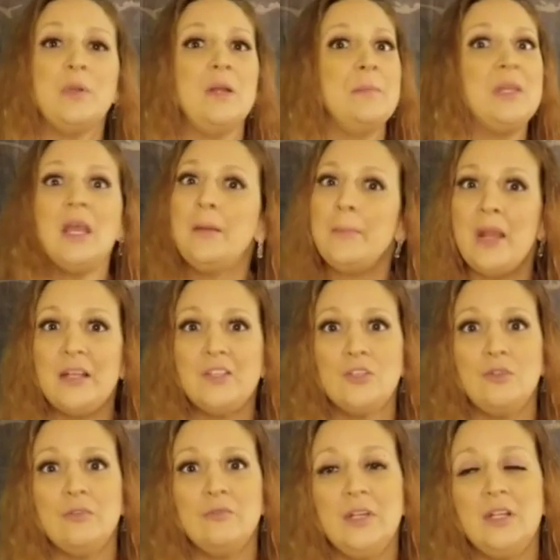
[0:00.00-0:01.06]
but I'm getting back to
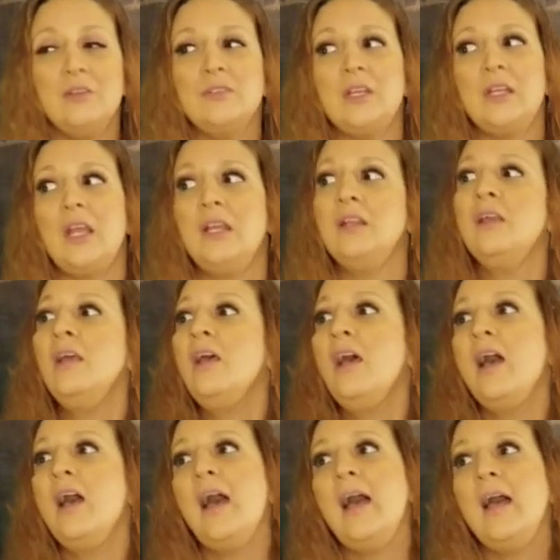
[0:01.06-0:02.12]
doing videos again.
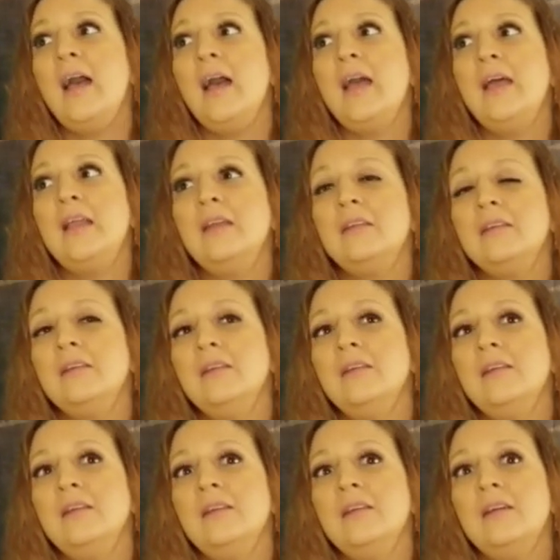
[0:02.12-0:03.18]
And
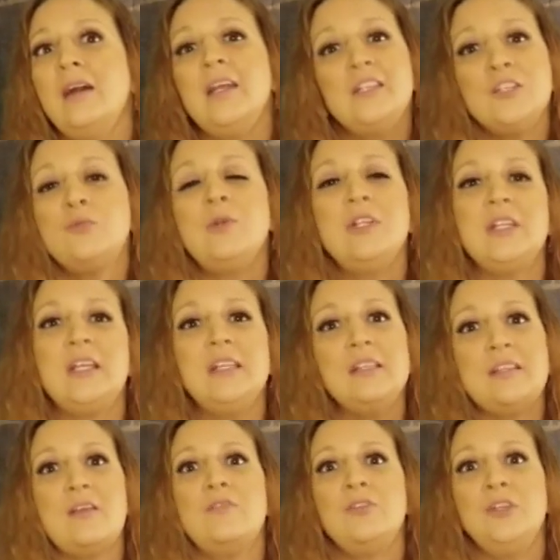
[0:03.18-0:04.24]
I just wanted to get
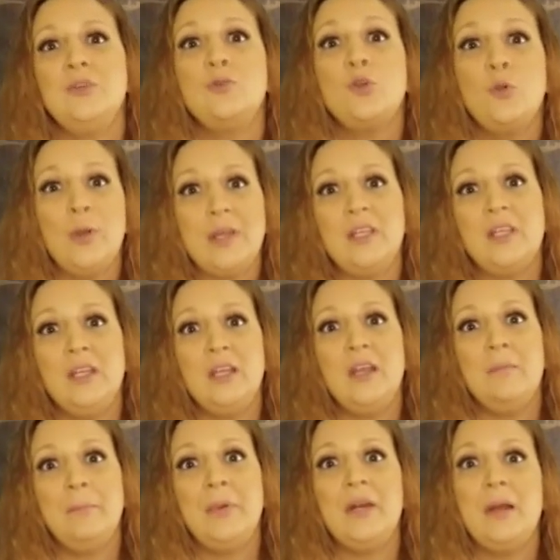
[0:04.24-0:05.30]
this out to you quickly,
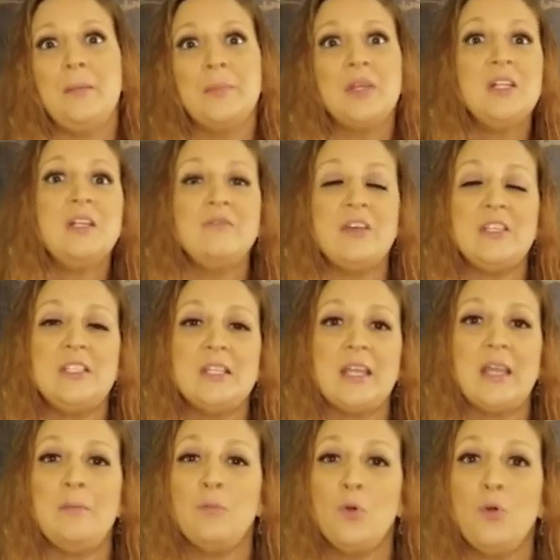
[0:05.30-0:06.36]
but I'm going to
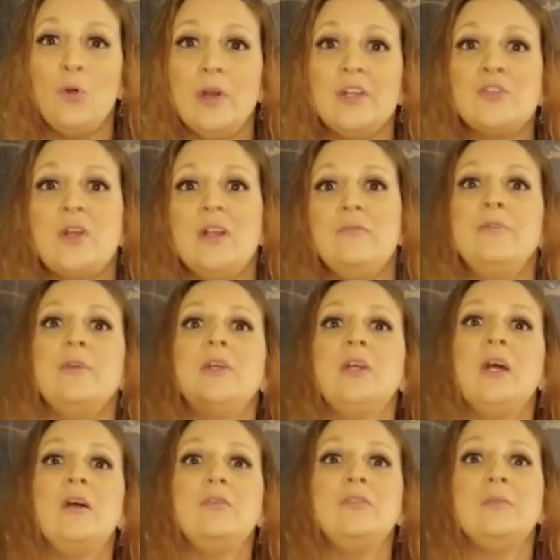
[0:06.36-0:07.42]
investigate more and try to figure
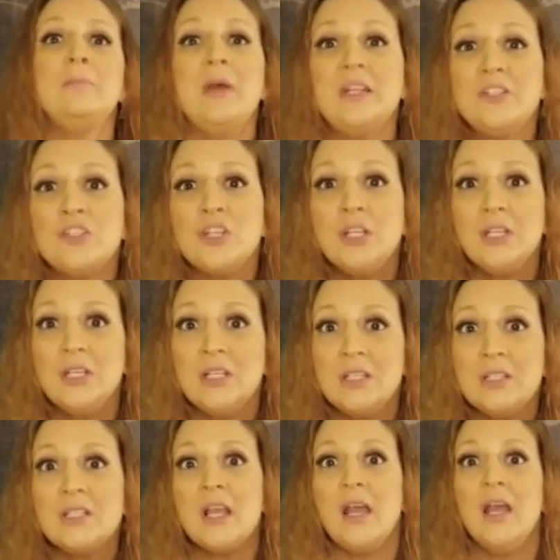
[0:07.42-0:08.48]
out
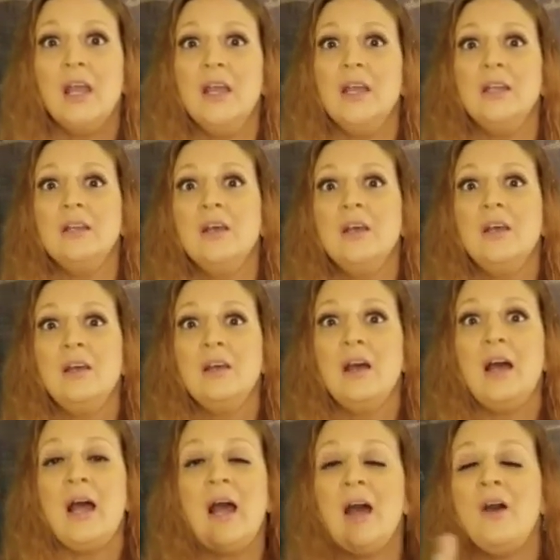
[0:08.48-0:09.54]
dimensions and
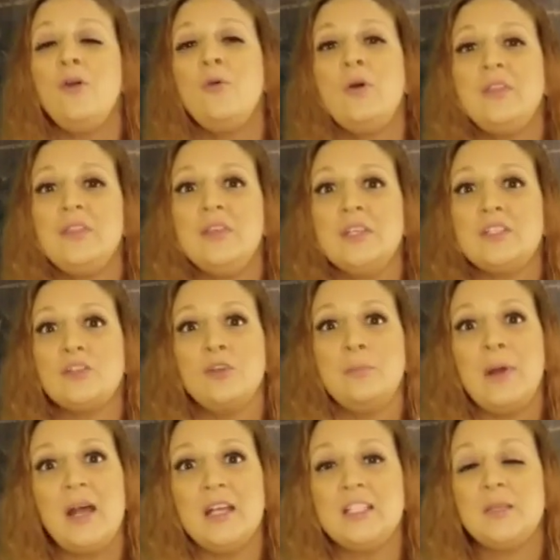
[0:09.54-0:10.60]
how this could
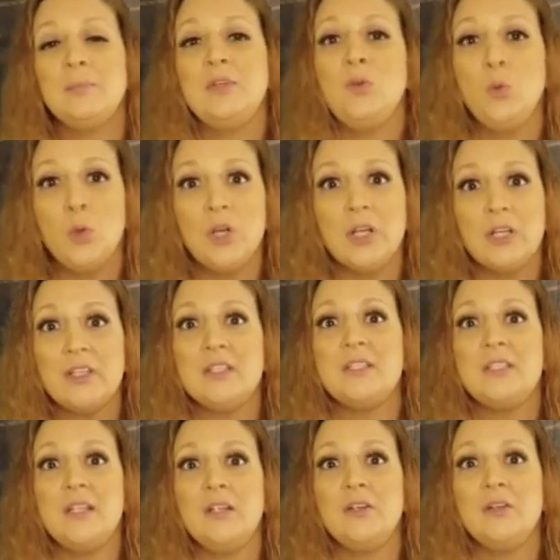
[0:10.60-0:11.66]
possibly work, this
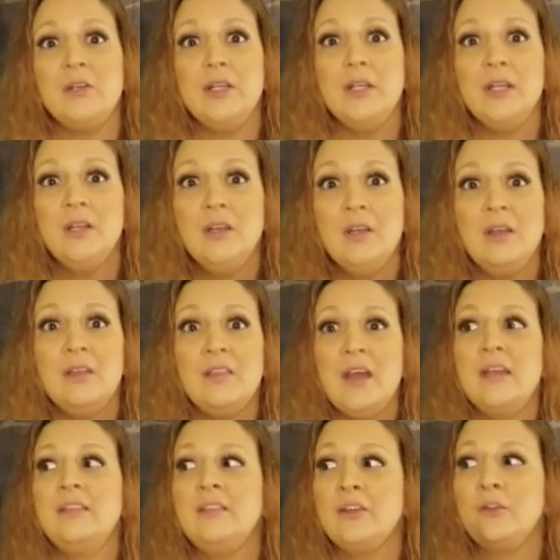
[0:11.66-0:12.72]
theory
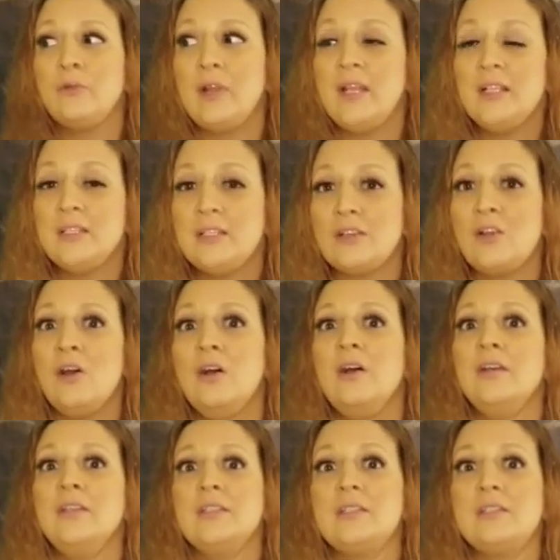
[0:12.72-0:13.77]
that the greats
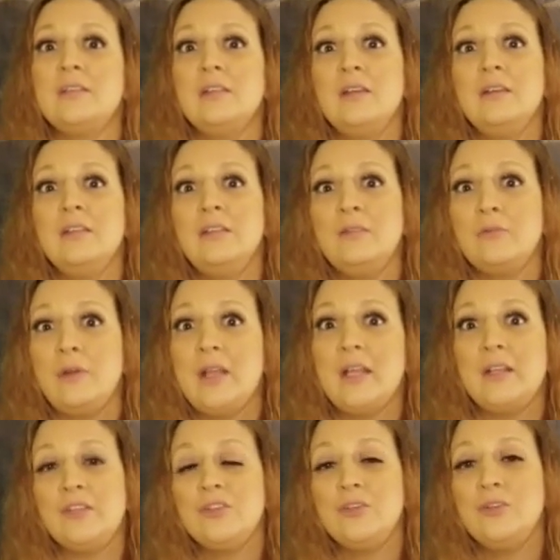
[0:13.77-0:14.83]
caused the
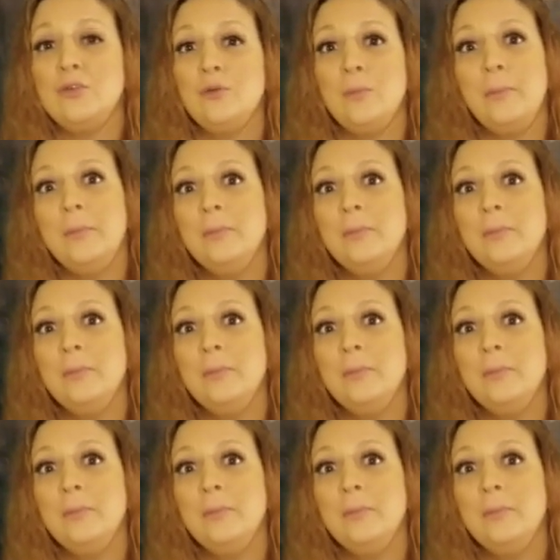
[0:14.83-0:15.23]
rake to